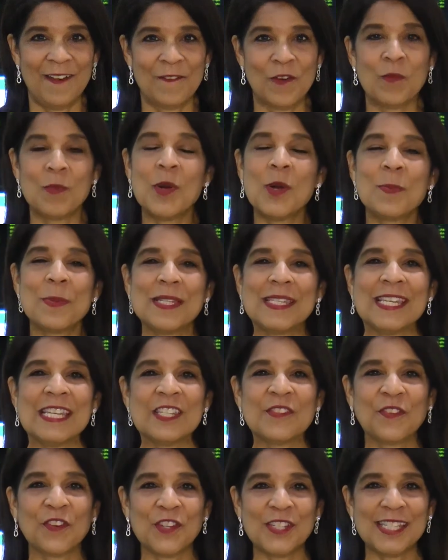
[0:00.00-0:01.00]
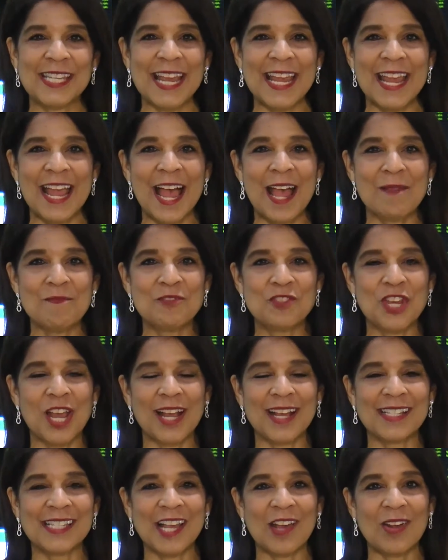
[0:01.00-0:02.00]
For more Business First AM,
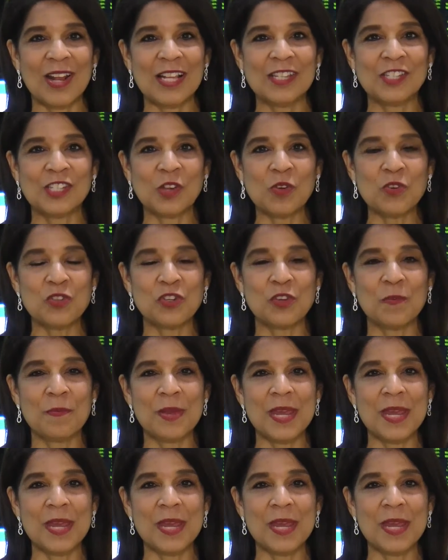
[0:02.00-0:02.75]
check us out on social